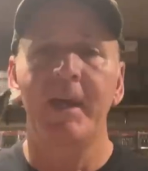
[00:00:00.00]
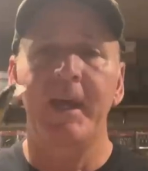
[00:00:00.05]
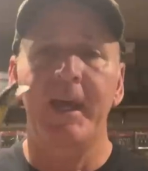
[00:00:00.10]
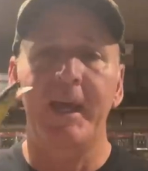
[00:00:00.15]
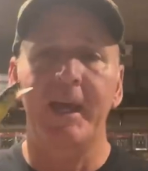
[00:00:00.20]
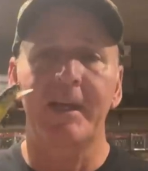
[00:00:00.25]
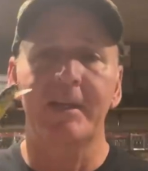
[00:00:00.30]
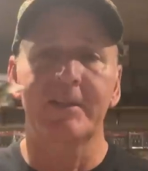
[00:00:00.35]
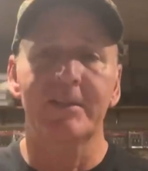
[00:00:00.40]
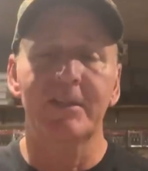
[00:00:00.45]

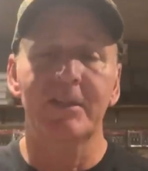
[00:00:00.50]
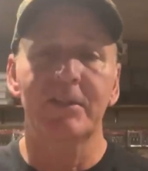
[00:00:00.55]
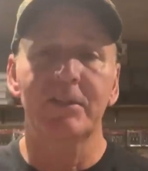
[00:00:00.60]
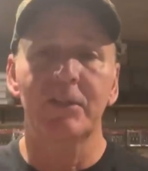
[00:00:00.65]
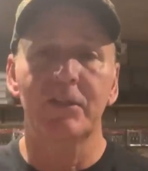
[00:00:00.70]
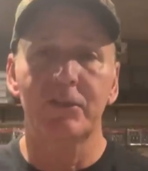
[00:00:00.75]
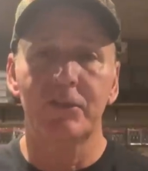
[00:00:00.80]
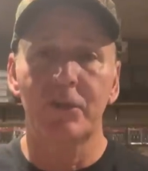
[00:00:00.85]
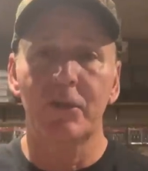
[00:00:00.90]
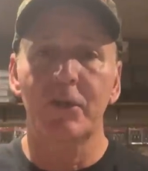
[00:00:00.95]
And since
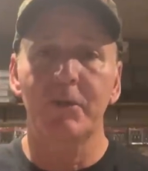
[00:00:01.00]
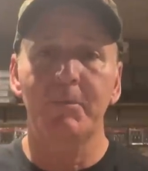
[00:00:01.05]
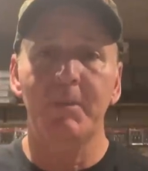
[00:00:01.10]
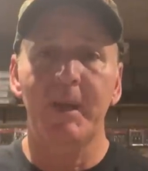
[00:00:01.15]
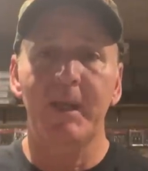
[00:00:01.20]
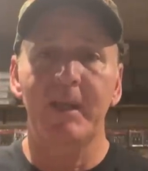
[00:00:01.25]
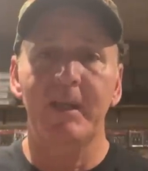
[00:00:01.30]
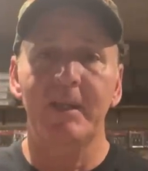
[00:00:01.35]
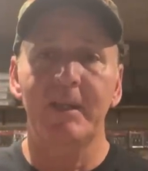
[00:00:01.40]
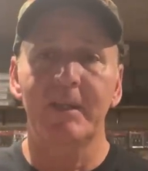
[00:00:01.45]
a
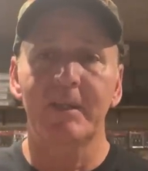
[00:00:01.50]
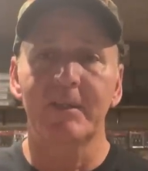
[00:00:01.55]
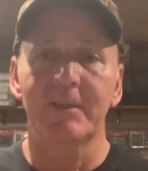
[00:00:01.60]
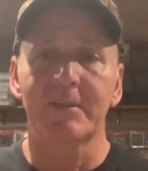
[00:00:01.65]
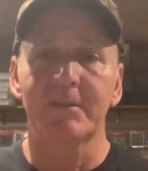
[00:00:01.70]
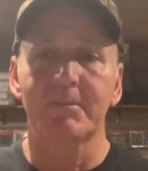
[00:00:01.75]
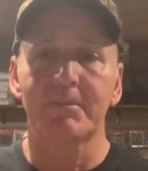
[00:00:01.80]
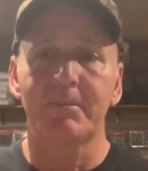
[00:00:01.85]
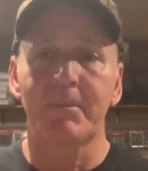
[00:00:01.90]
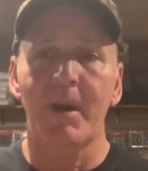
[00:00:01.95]
jerkbait
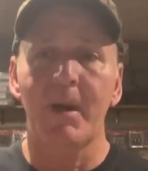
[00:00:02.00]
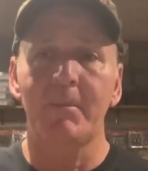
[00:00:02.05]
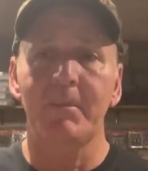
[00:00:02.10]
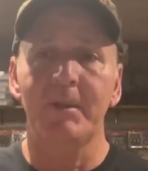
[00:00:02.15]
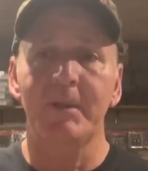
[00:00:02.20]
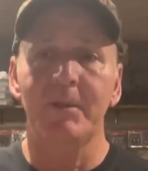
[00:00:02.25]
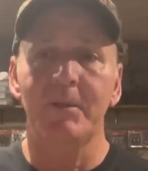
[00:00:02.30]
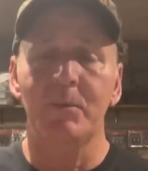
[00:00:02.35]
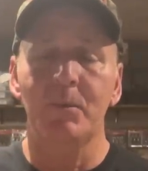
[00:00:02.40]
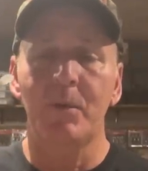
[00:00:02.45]
is
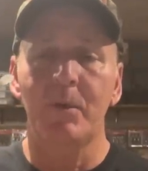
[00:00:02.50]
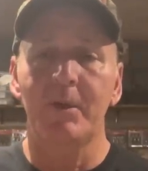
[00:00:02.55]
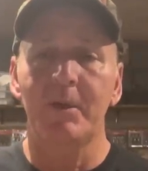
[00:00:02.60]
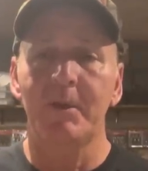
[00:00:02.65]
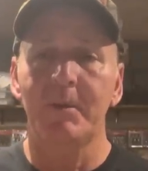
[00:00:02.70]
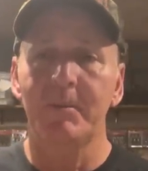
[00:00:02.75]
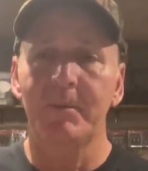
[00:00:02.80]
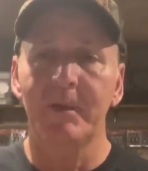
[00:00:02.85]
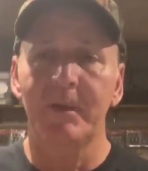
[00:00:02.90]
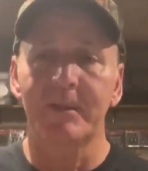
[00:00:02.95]
probably the one
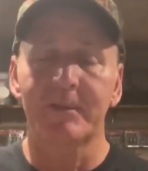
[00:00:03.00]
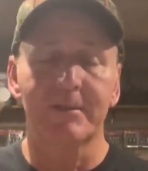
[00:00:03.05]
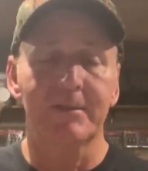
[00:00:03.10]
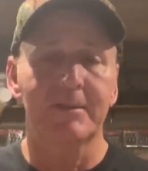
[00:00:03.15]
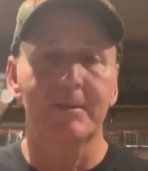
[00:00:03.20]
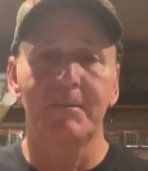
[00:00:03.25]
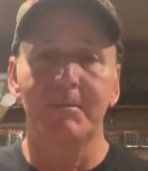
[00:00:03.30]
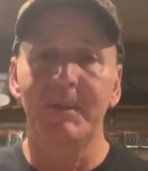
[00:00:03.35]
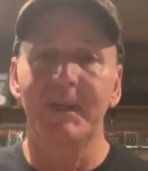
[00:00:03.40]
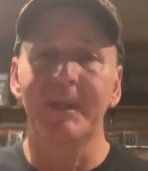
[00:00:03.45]
of the, it's
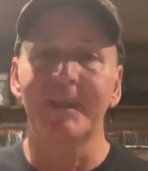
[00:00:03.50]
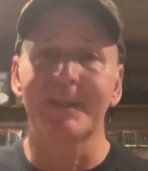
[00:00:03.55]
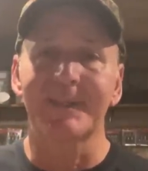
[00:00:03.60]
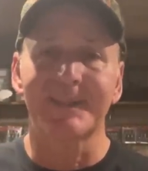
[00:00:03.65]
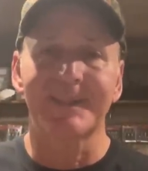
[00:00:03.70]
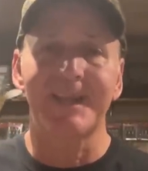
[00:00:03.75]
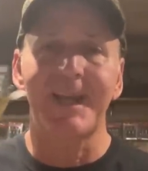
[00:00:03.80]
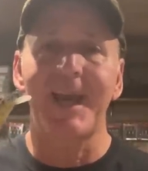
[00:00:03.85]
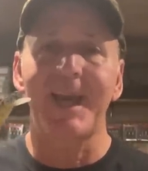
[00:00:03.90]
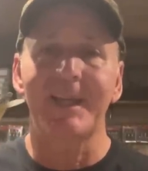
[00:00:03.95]
the biggest
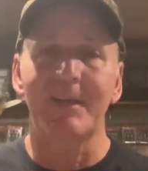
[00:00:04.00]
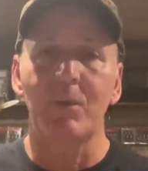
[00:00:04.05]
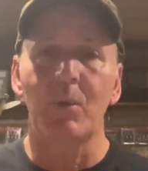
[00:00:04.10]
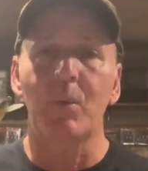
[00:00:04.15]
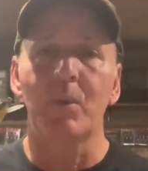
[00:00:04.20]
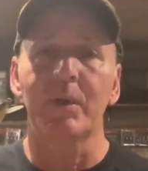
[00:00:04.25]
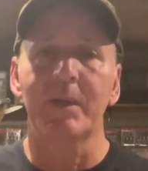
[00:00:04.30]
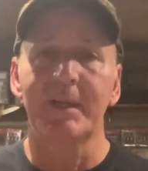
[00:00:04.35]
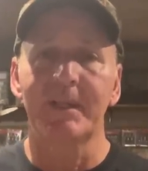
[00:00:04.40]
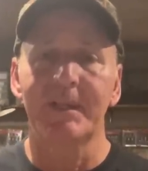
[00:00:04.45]

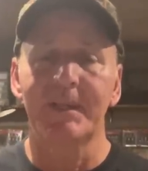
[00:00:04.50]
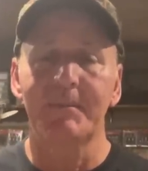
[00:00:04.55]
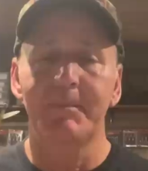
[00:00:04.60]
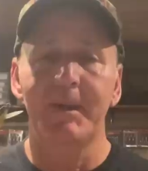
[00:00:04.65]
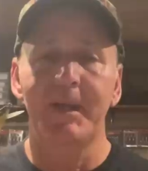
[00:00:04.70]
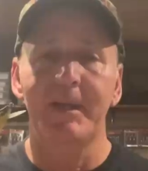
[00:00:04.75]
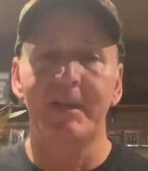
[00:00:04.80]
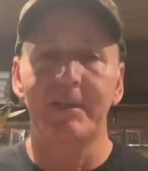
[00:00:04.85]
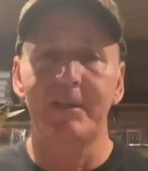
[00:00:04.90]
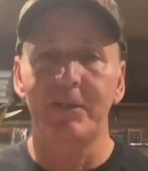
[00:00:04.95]
sight-oriented
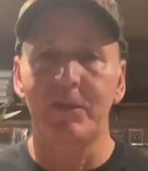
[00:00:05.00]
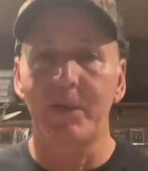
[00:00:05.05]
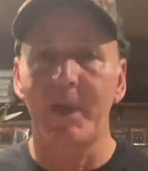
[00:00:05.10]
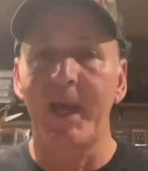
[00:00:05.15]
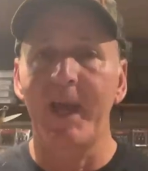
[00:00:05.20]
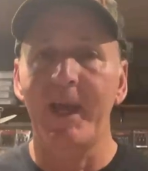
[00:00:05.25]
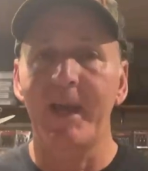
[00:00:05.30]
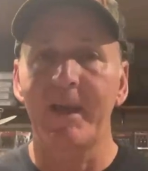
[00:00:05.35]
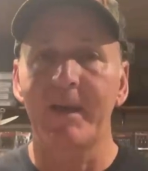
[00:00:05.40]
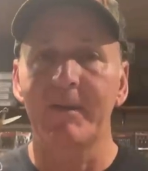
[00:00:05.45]
bait that you
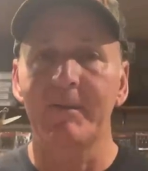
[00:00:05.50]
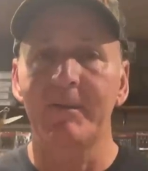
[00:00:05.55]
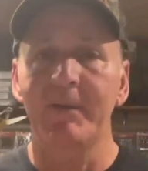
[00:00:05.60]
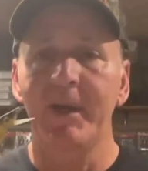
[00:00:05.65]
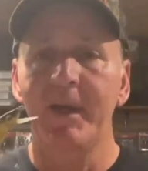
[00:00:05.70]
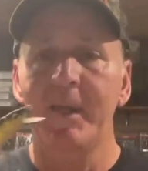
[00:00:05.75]
have,